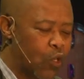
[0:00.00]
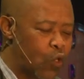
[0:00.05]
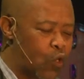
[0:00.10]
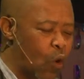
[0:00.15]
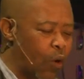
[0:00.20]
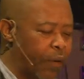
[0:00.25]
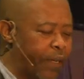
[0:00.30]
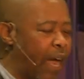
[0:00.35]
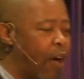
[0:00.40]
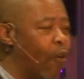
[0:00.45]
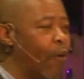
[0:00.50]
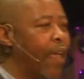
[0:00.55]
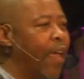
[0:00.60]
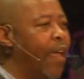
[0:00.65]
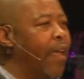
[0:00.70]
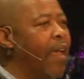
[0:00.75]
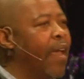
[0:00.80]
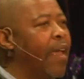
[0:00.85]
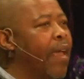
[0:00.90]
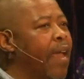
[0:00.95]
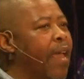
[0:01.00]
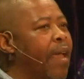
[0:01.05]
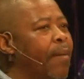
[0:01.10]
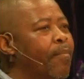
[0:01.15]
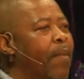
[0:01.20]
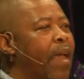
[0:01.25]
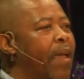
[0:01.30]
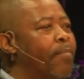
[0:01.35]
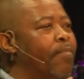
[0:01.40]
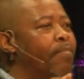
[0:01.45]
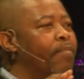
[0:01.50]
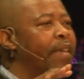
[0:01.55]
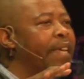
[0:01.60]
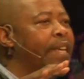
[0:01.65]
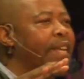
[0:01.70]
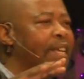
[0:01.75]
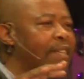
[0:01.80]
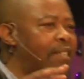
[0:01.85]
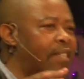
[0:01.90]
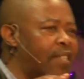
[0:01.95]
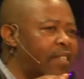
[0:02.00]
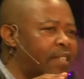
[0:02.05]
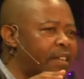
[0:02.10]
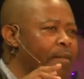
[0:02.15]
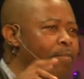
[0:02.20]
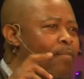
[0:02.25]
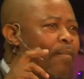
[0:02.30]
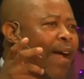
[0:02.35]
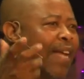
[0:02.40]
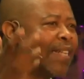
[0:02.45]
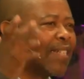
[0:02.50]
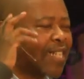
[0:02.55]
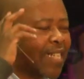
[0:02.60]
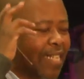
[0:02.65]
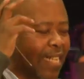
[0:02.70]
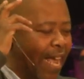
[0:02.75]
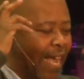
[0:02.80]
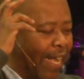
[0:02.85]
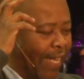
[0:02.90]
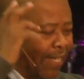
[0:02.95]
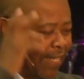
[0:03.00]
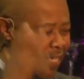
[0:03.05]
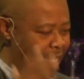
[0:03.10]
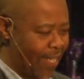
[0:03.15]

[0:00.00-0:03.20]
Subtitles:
So now a ministry mindset.